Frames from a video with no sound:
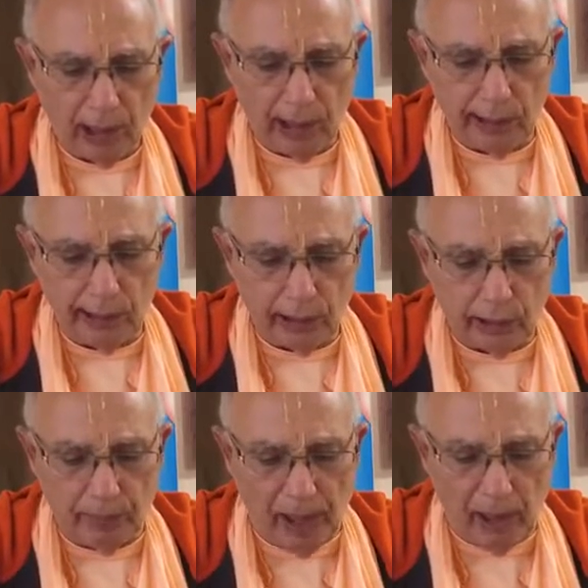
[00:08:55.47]
is
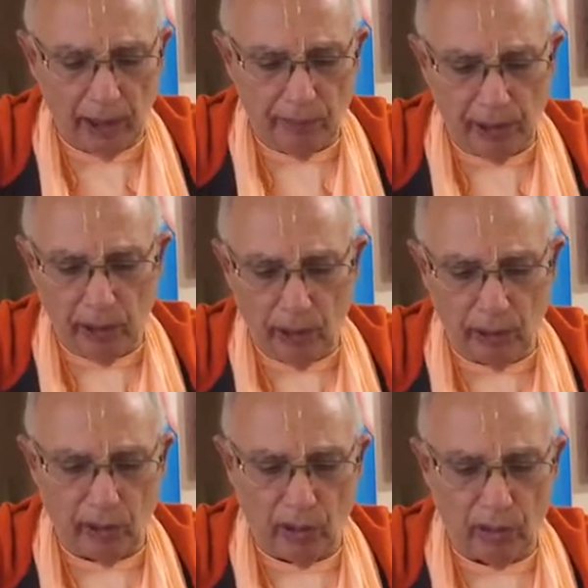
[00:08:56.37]
expanded
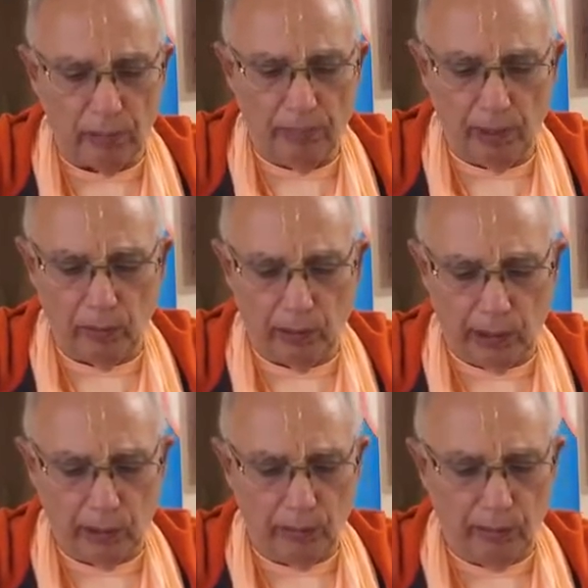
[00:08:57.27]
beyond our
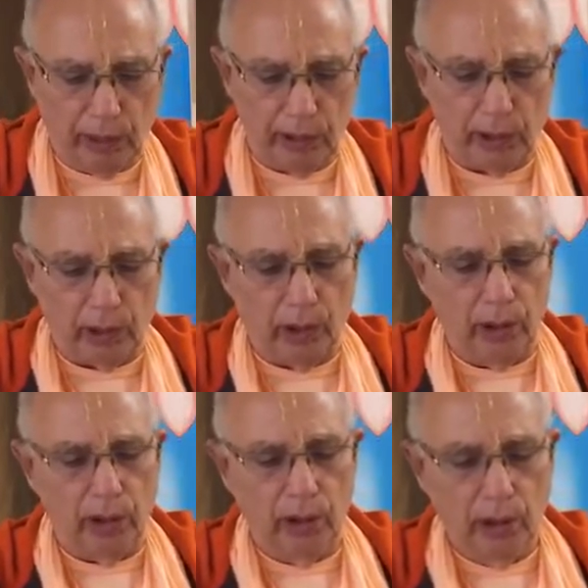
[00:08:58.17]
ability to measure.
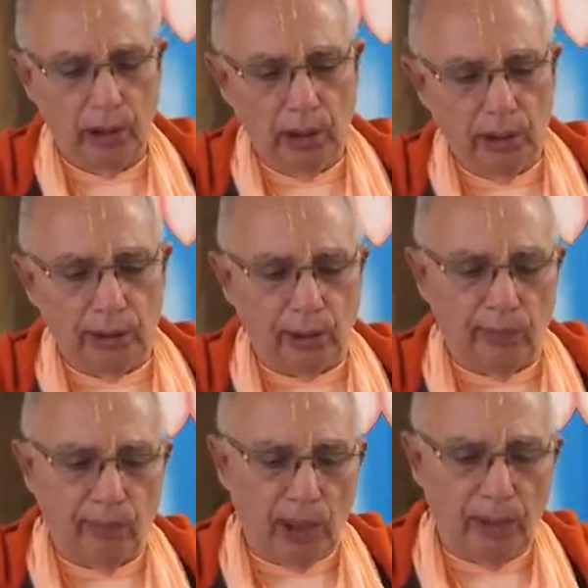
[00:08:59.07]

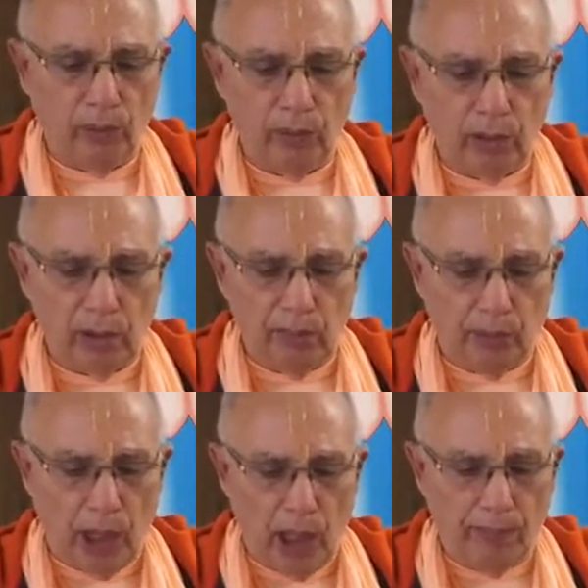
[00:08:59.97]
Sab Vaikuntha
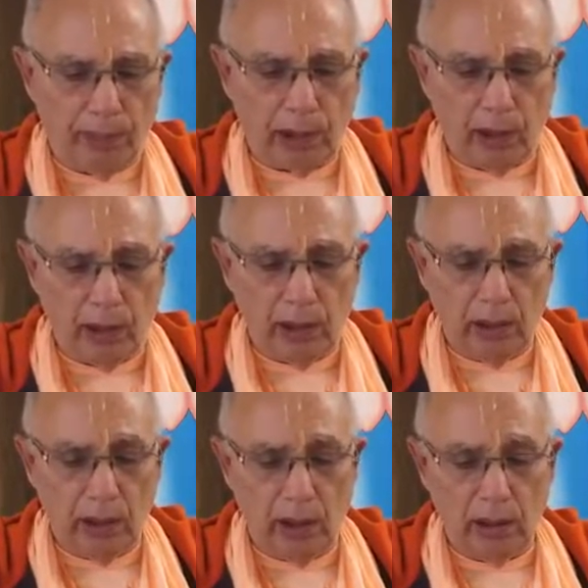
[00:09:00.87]
Vyapaka
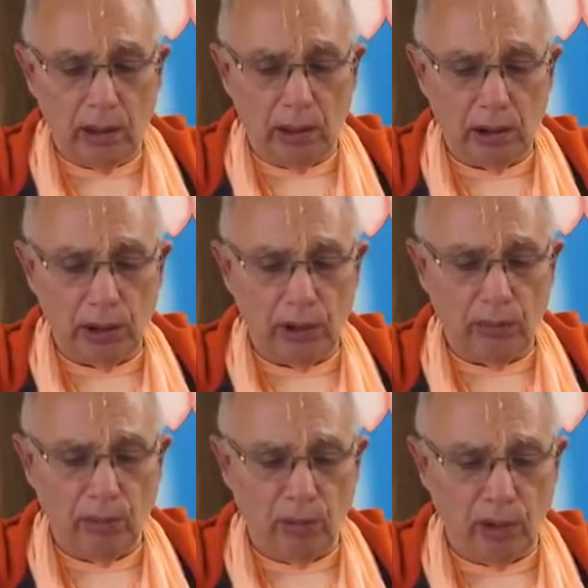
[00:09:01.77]
Nanda
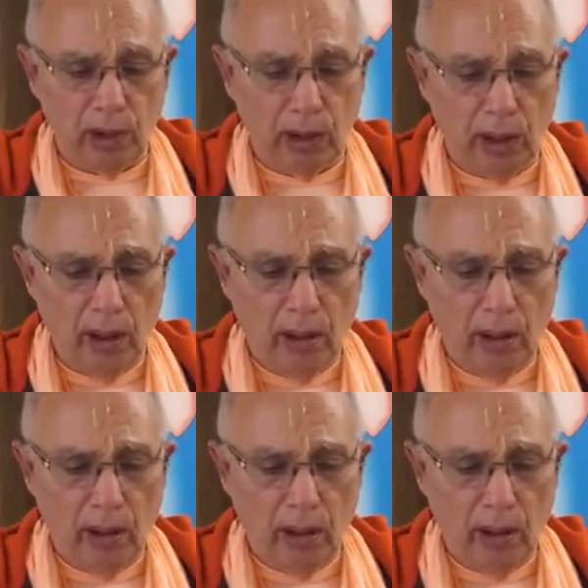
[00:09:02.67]
Chinmoy